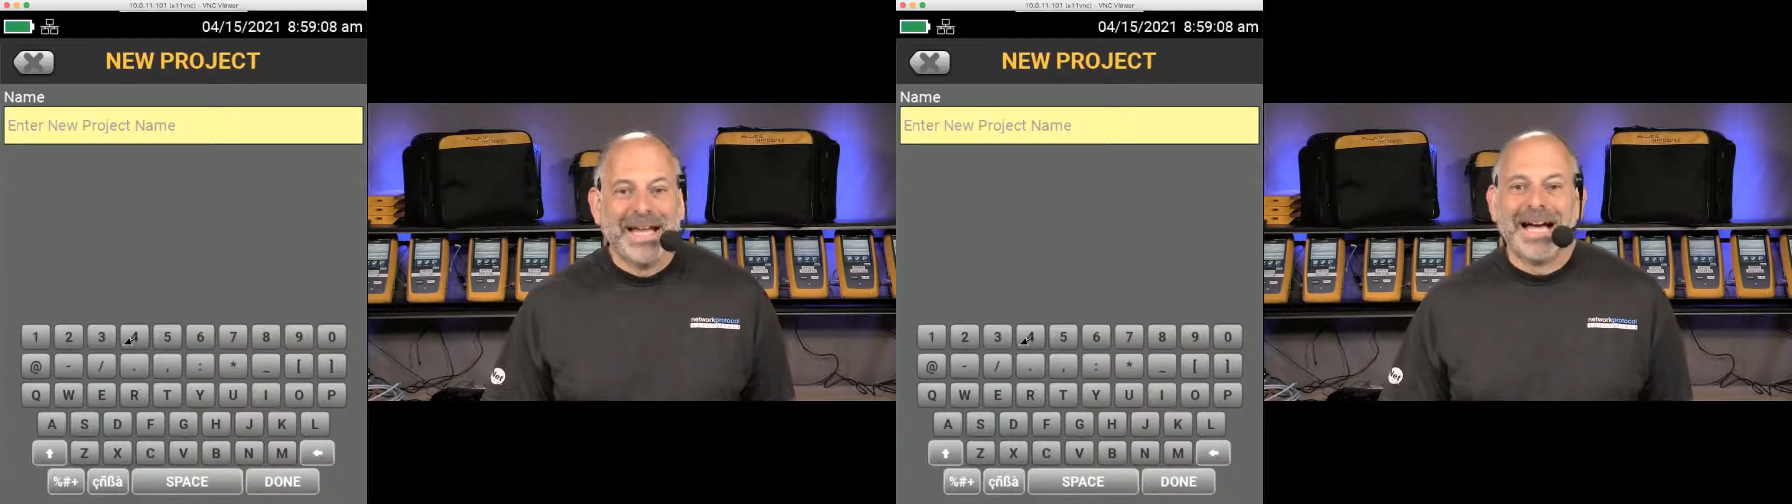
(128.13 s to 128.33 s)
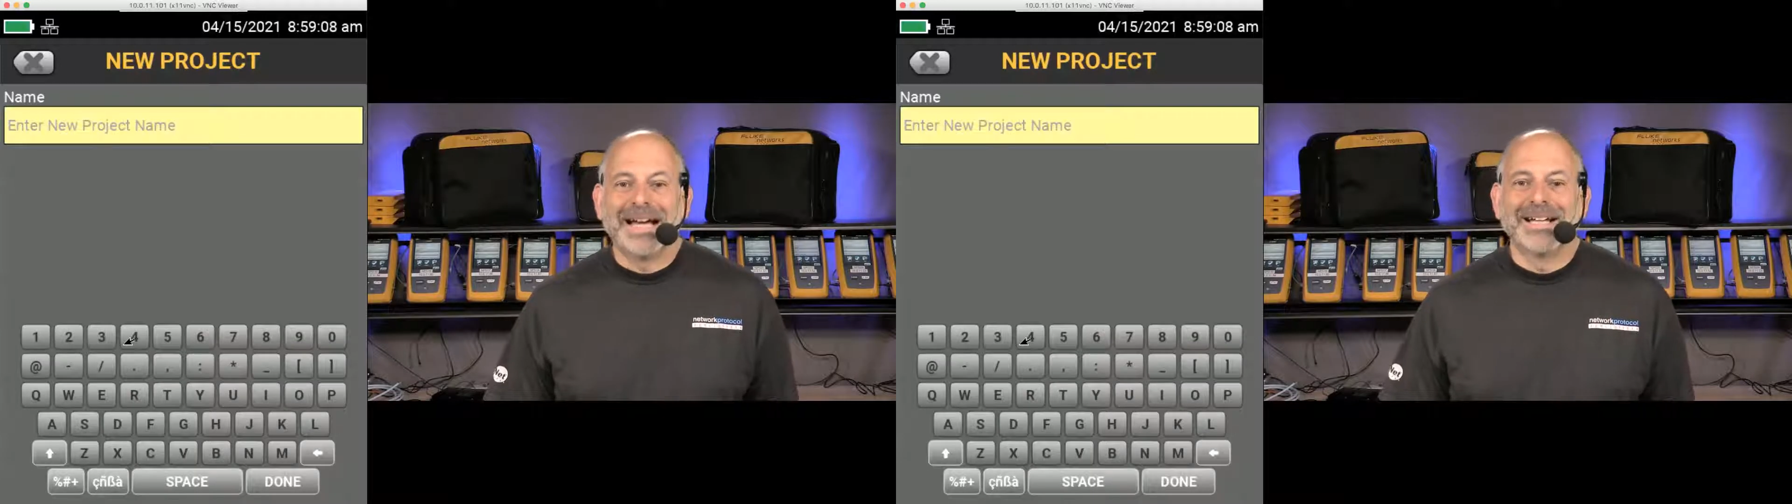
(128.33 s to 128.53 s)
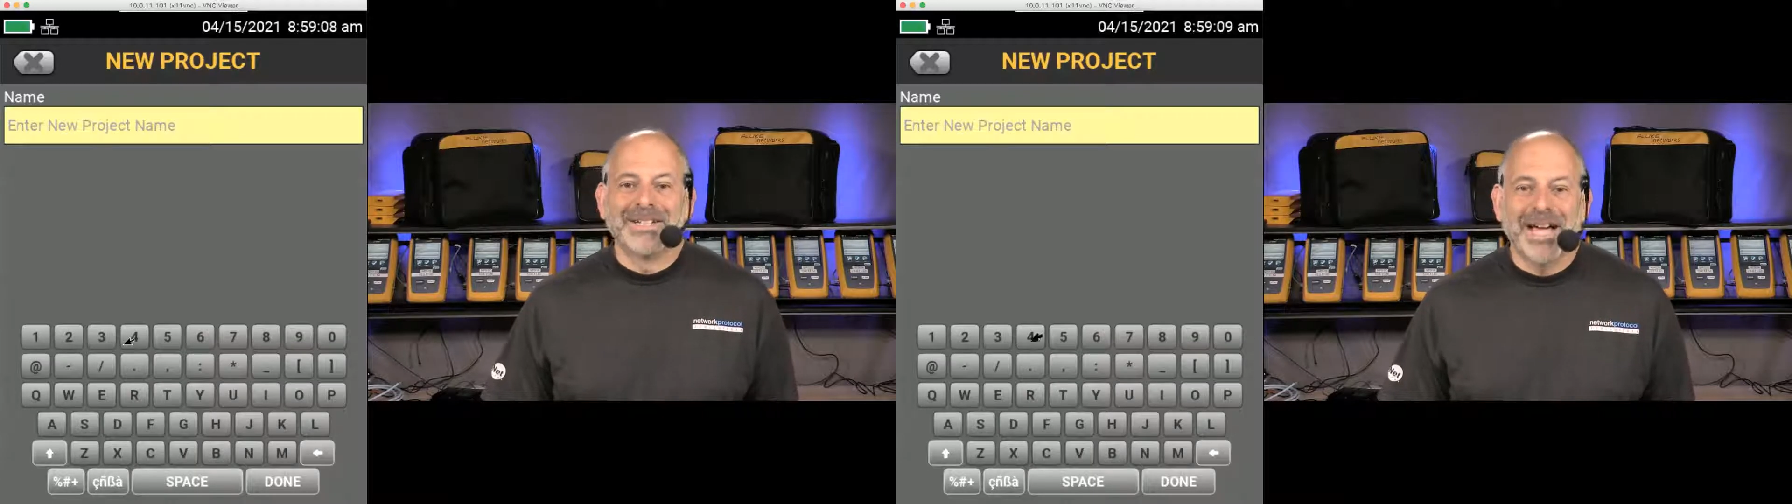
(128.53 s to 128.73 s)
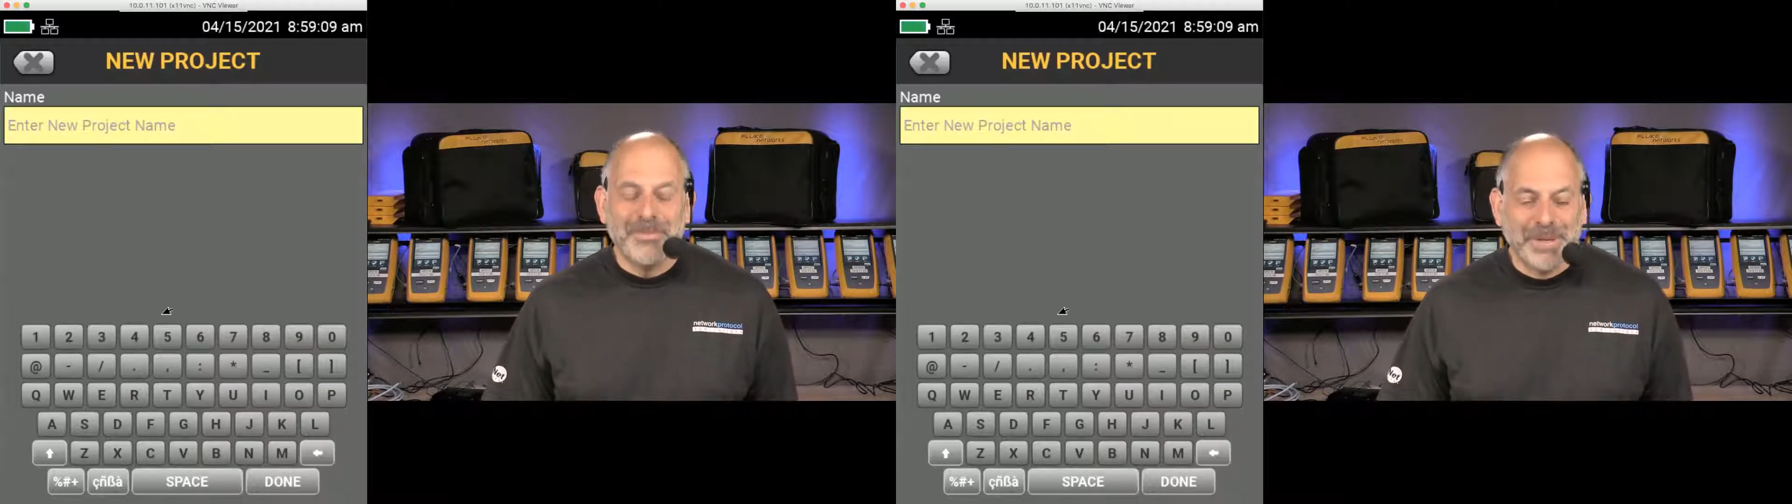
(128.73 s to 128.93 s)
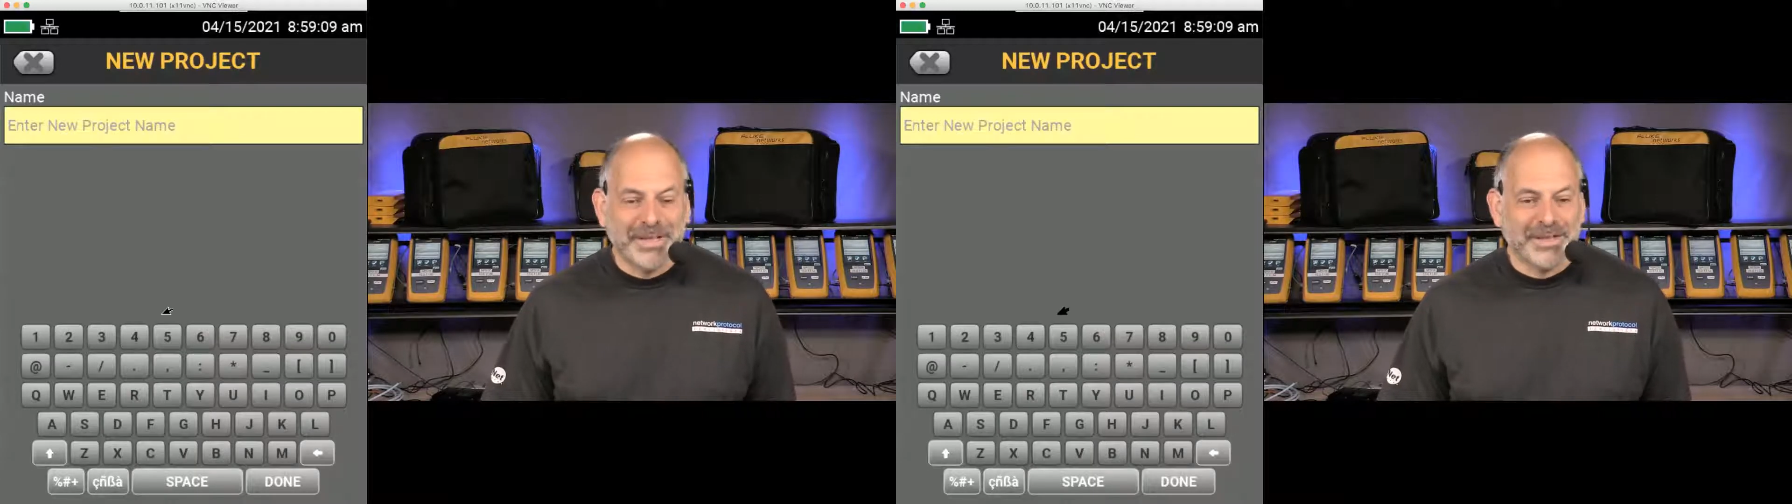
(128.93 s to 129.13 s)
I'm going to
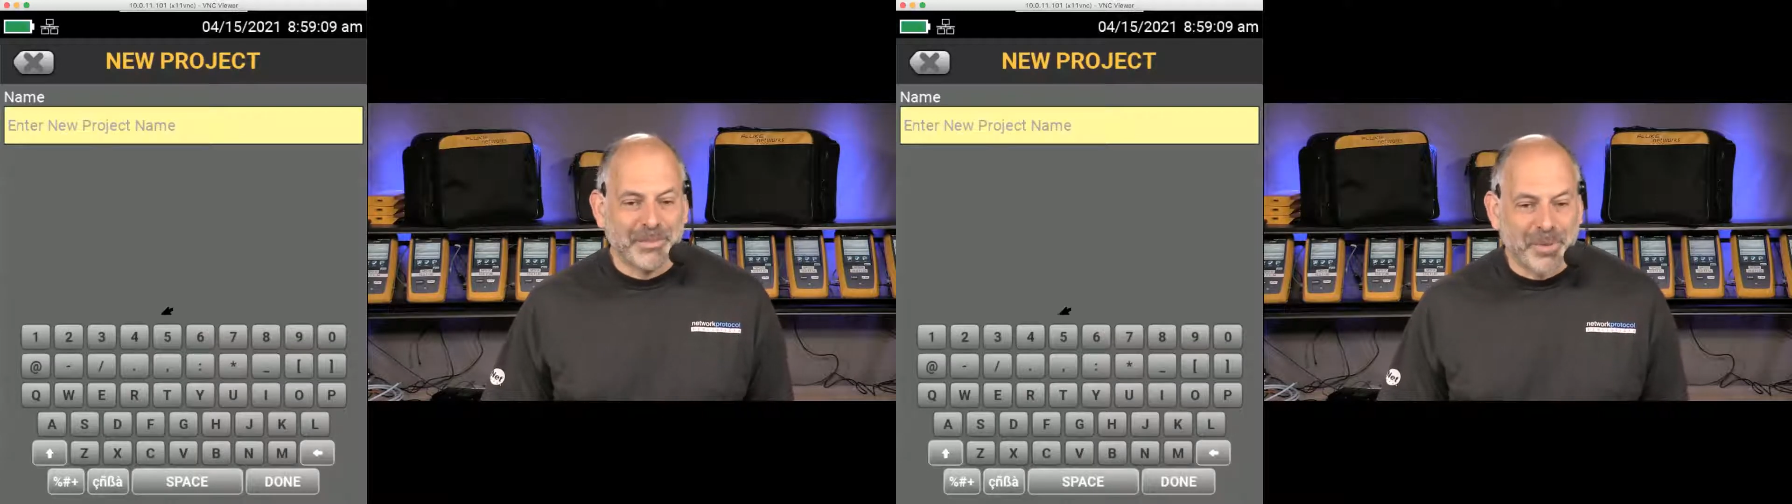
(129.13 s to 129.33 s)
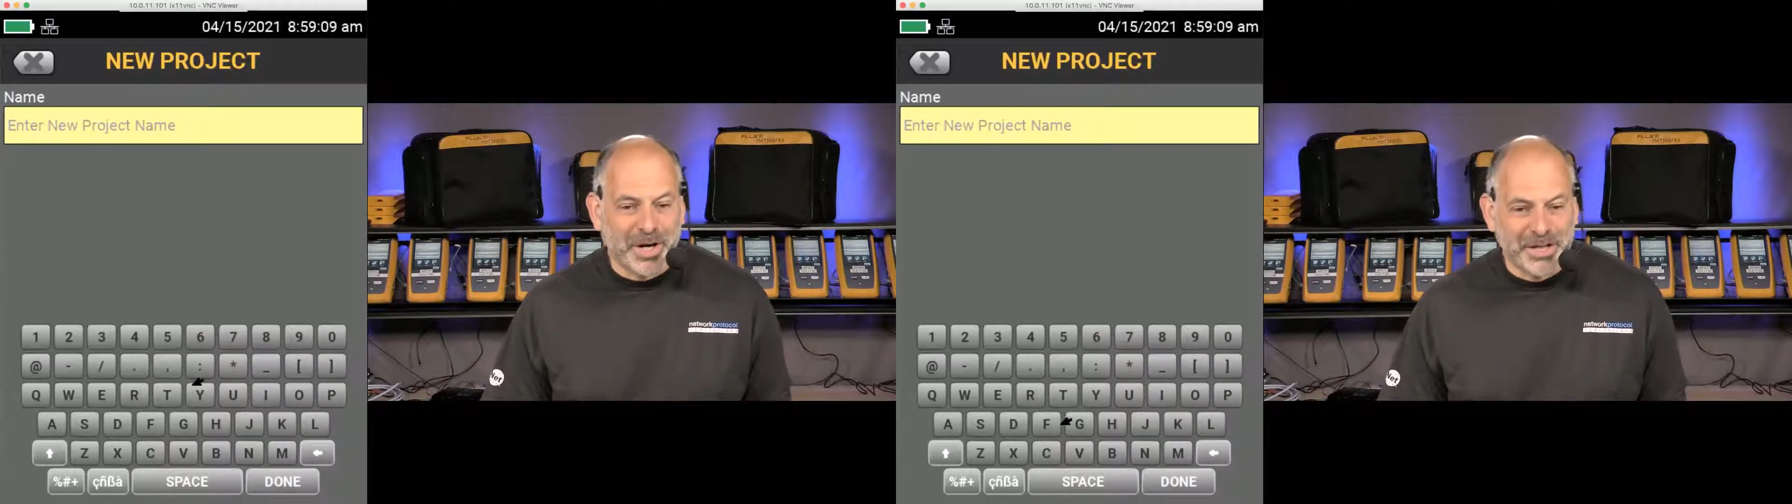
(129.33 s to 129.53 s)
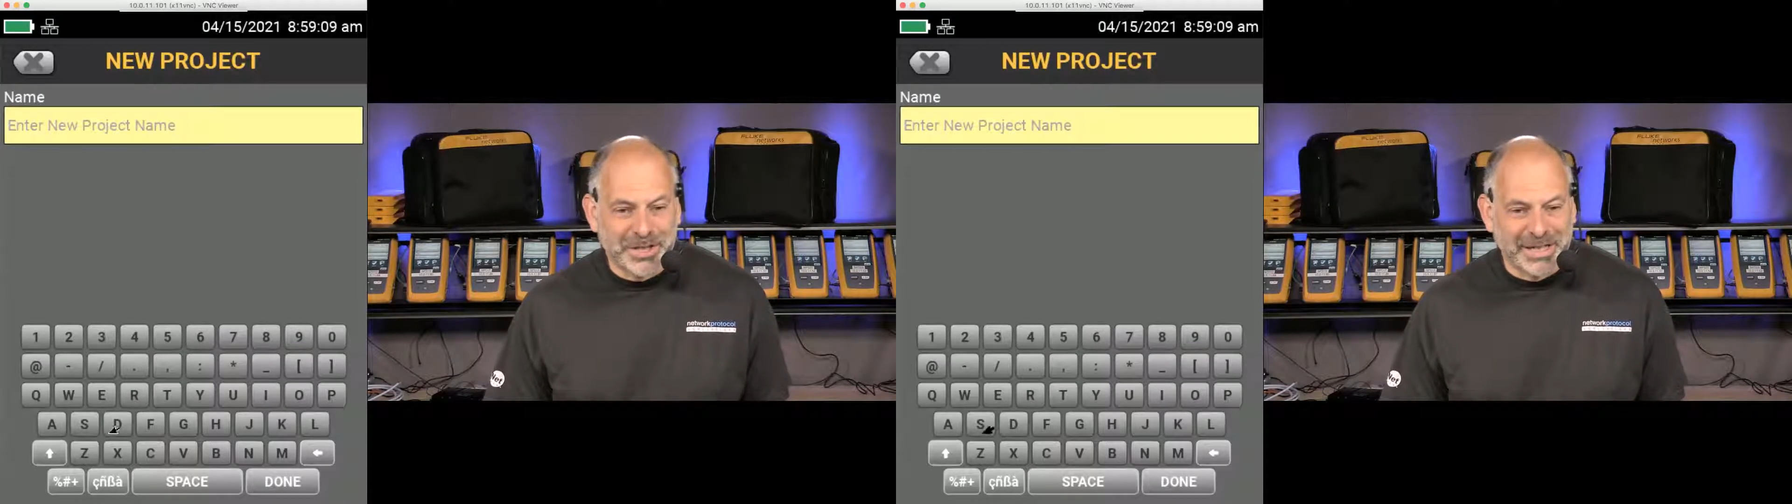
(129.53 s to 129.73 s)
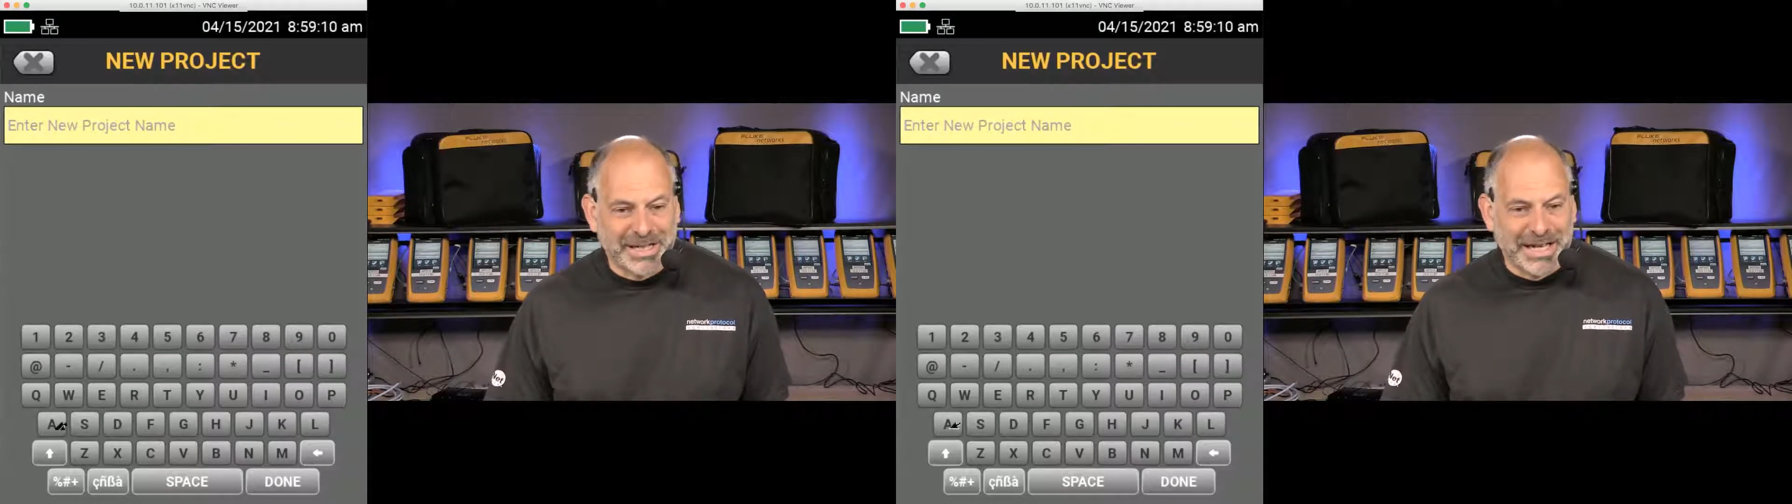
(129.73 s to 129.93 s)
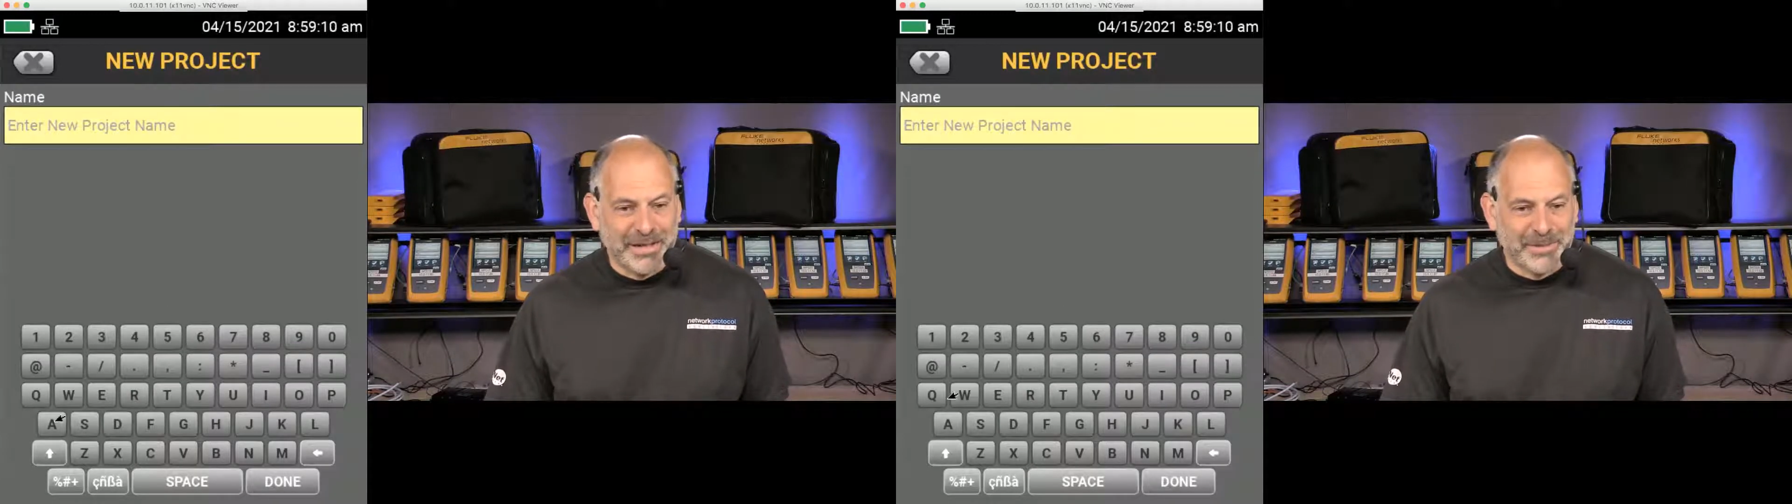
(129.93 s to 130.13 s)
type in the project name,